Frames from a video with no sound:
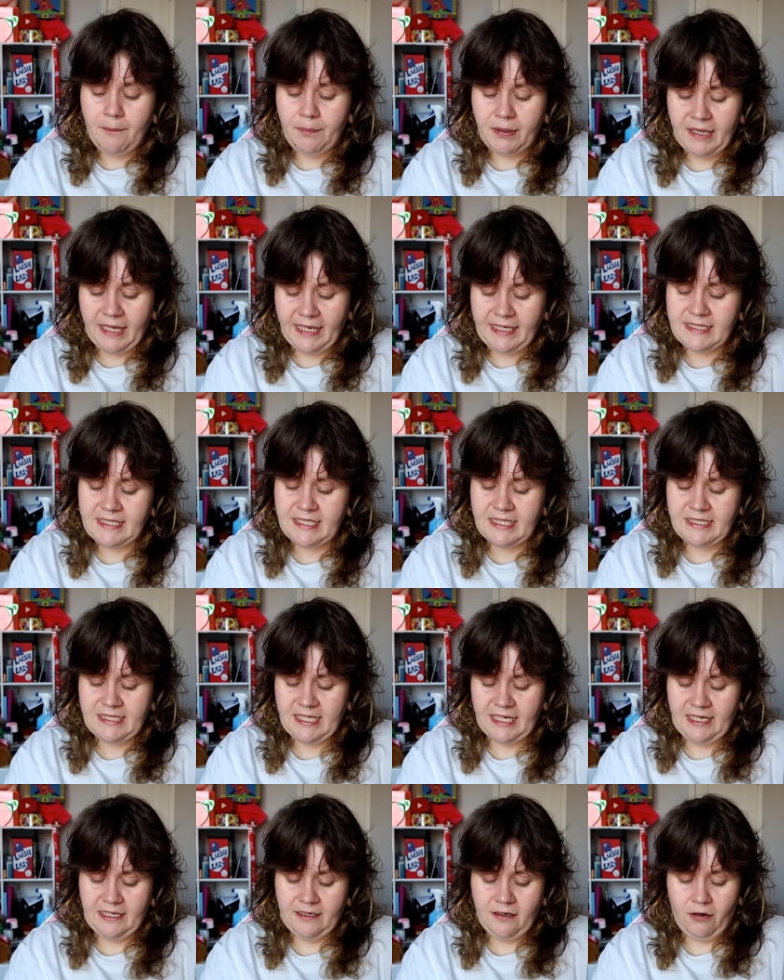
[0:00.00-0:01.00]
Place the
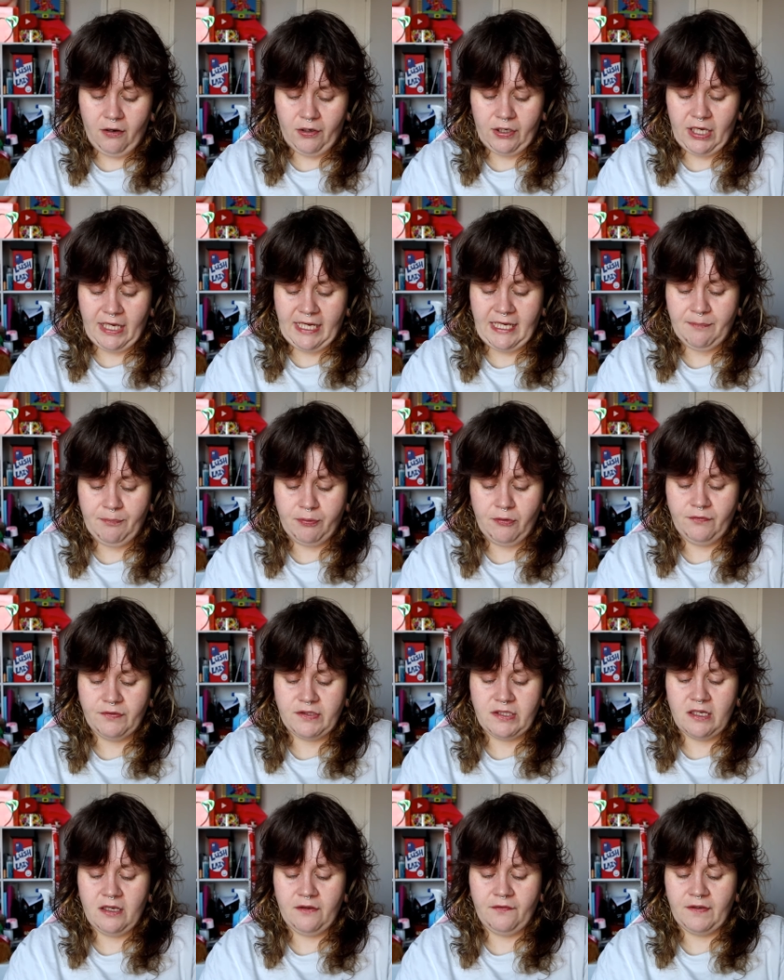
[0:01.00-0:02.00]
tin on a heatproof
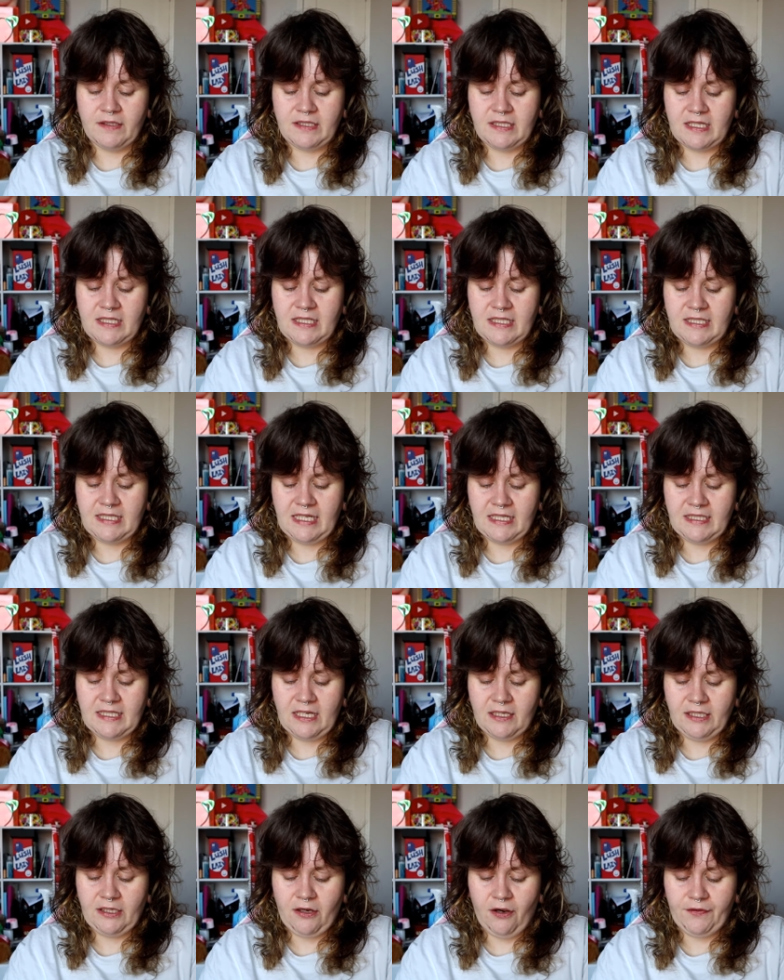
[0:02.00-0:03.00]
surface, sit
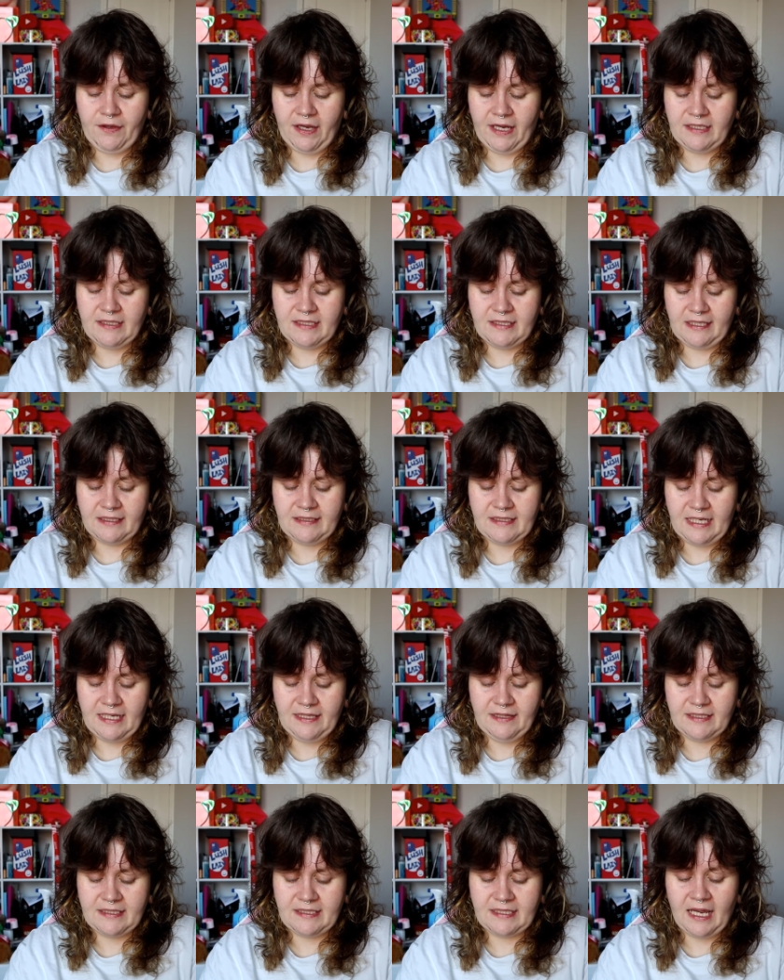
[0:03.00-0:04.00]
the other incense
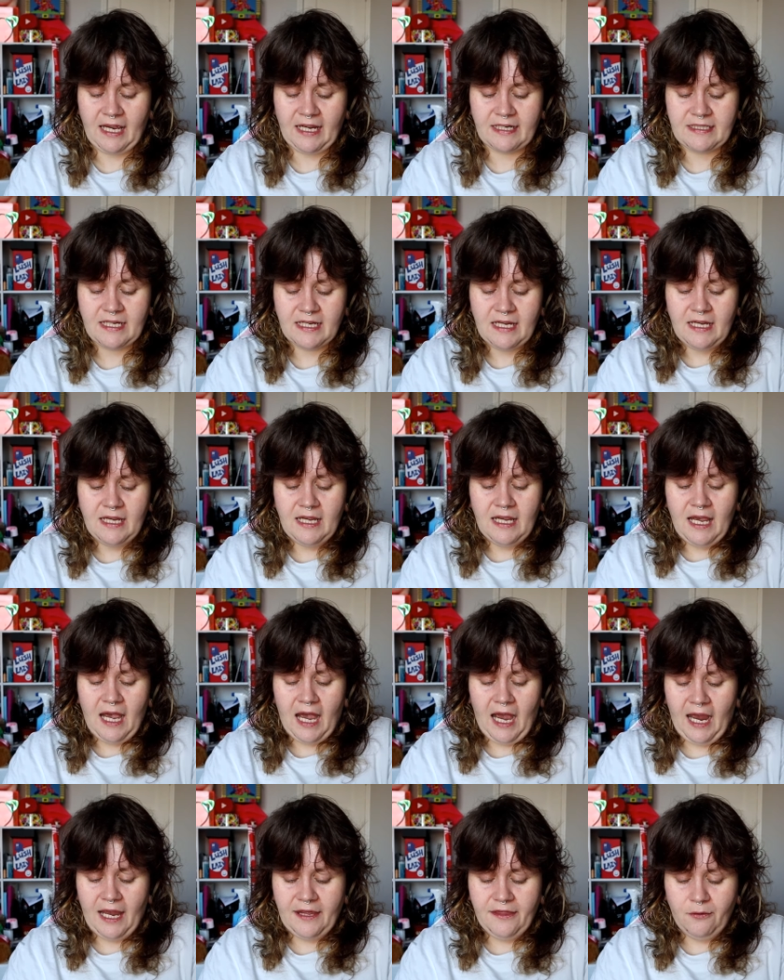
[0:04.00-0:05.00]
in the sand.
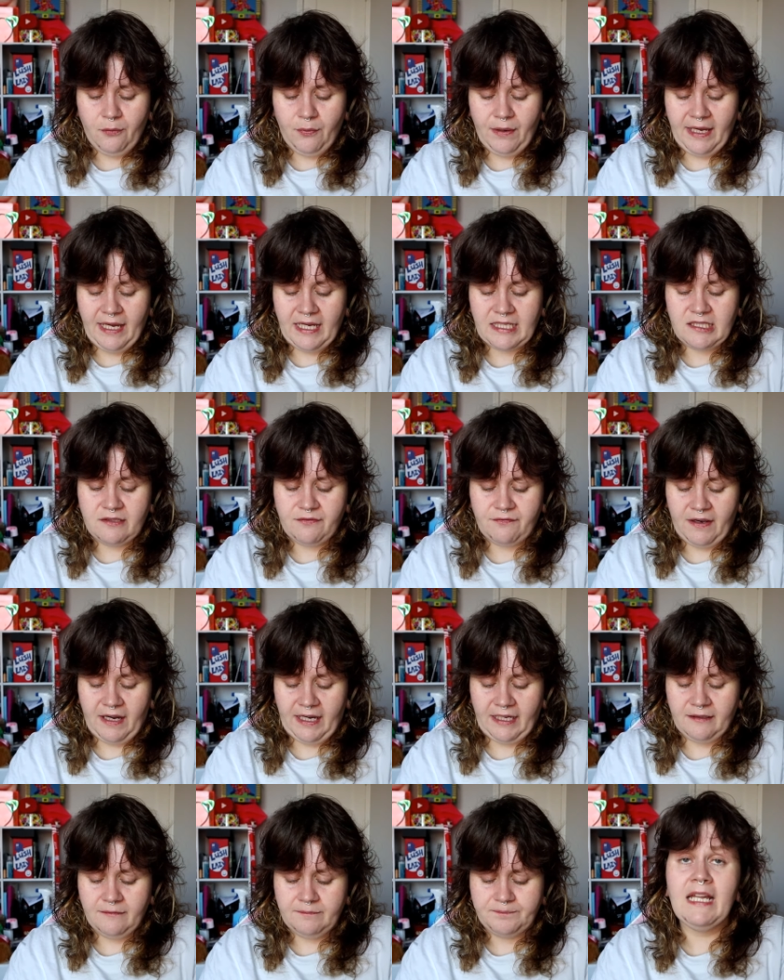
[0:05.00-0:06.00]
Either way is
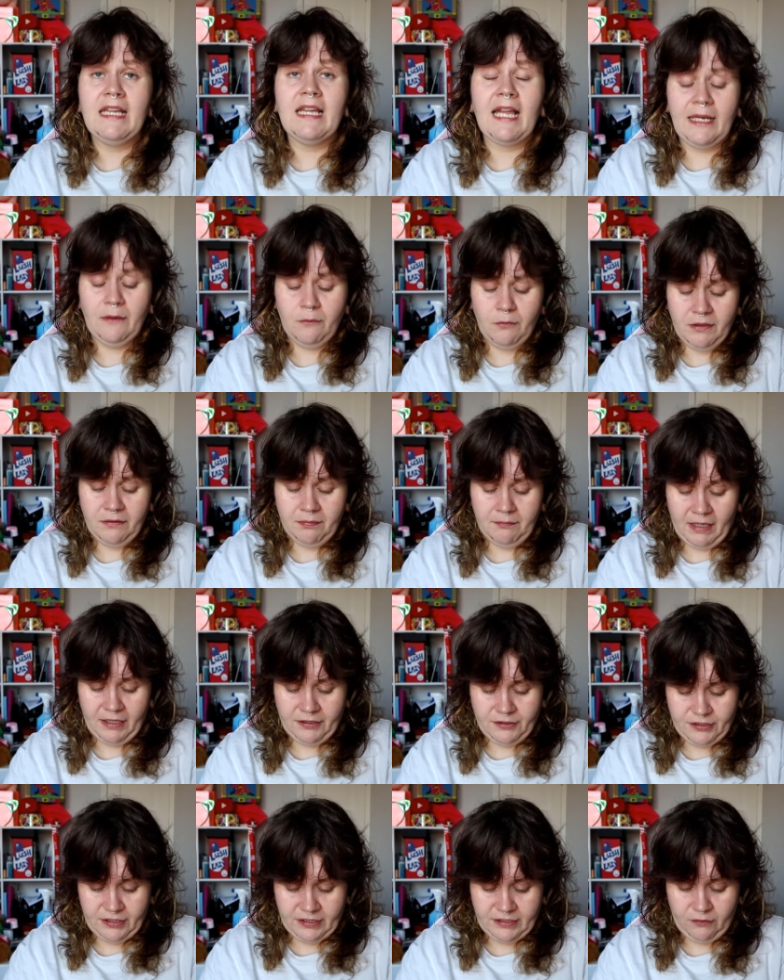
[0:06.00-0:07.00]
fine and light with
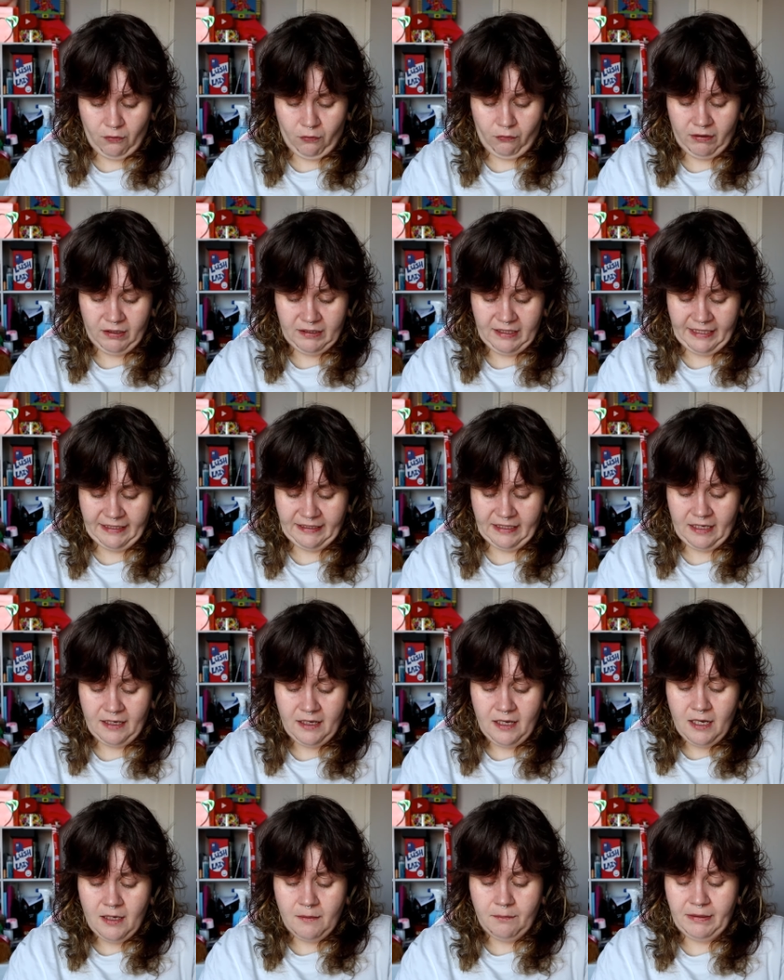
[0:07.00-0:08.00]
matches or a lighter.
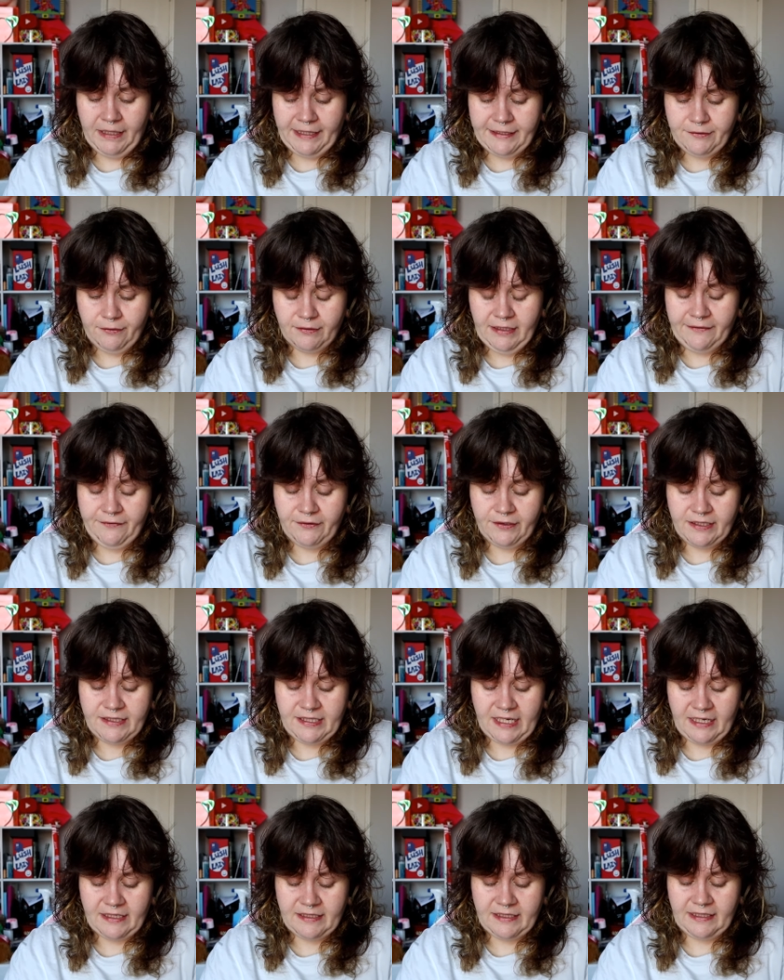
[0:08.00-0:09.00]
Please don't leave
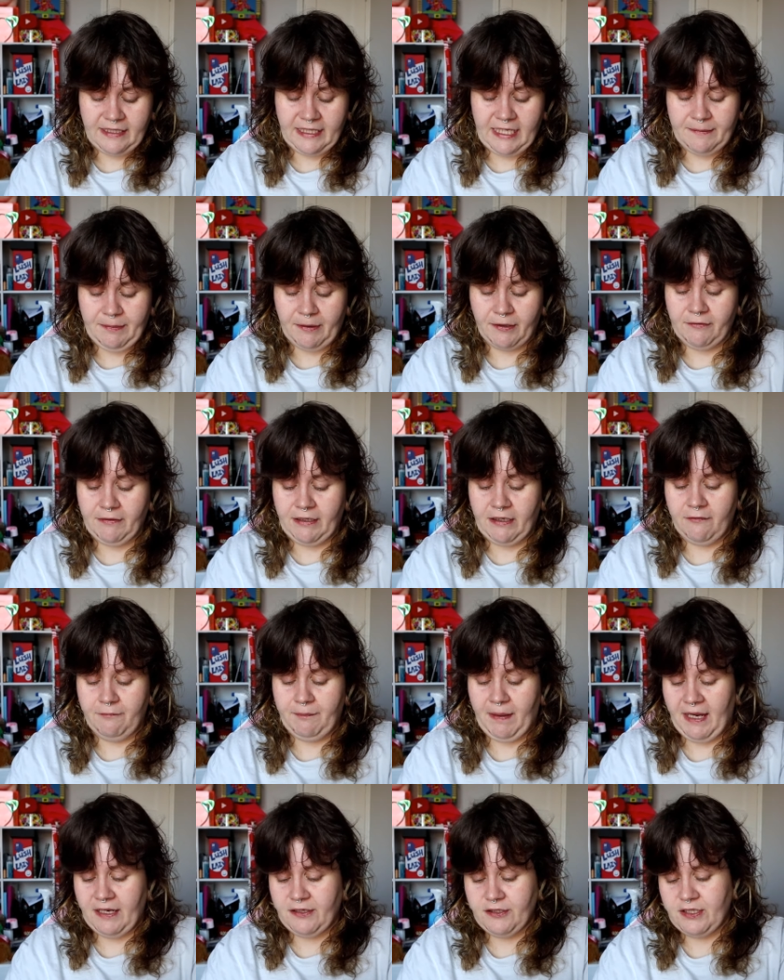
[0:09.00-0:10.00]
unattended and keep out the reach of
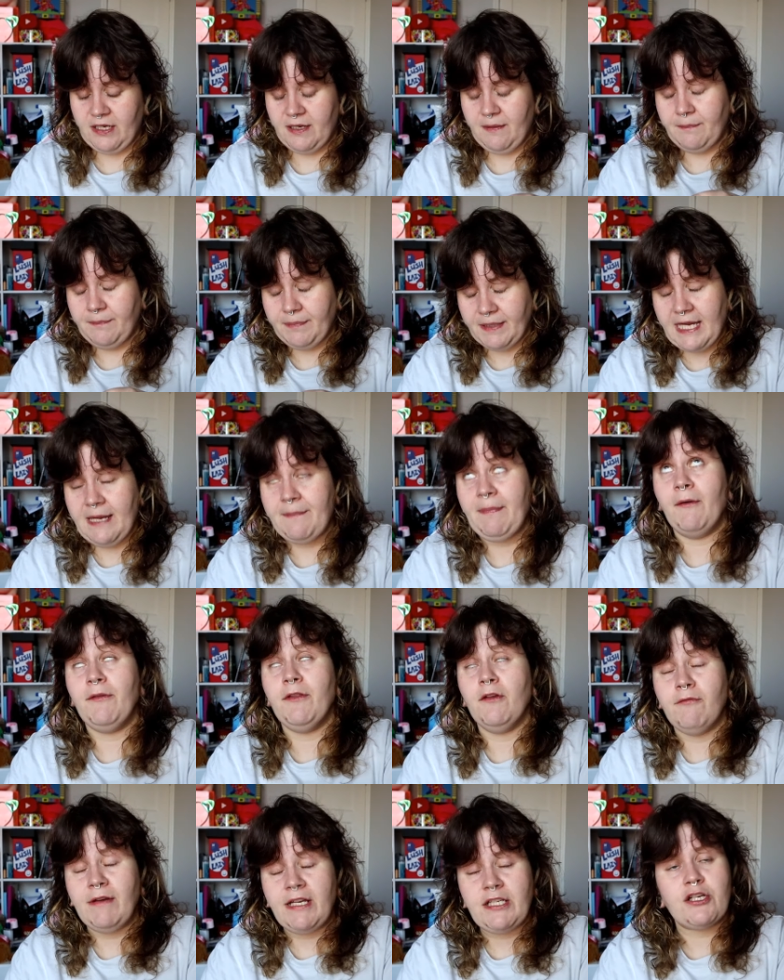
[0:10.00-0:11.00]
pet keep out
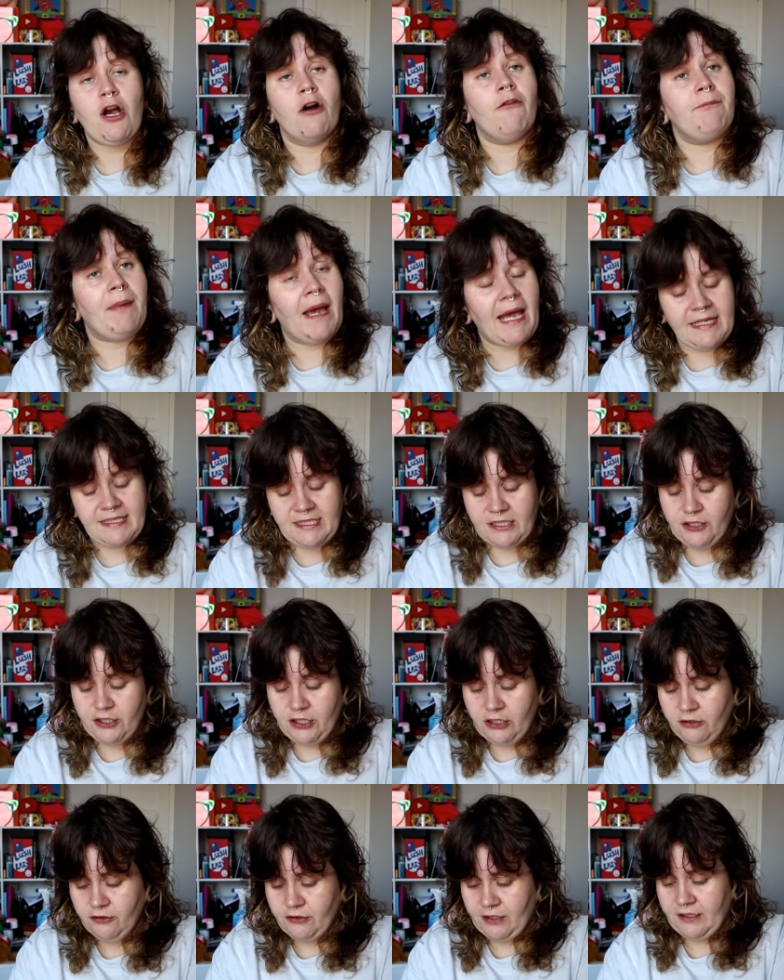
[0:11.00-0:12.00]
the reach of pets and
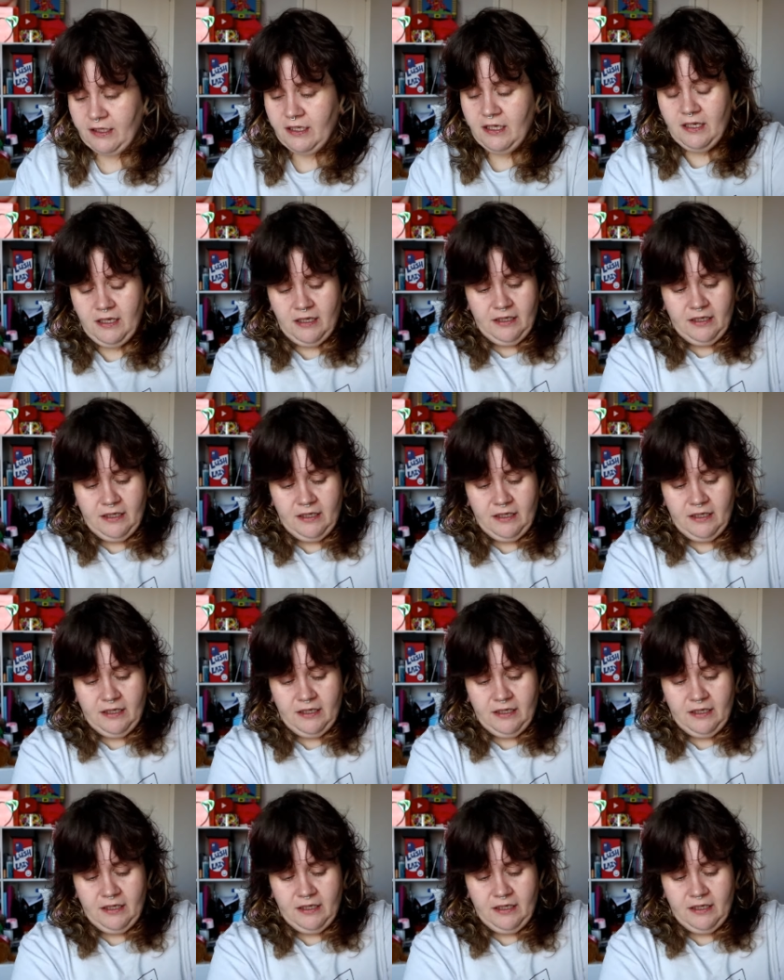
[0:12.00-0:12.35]
children.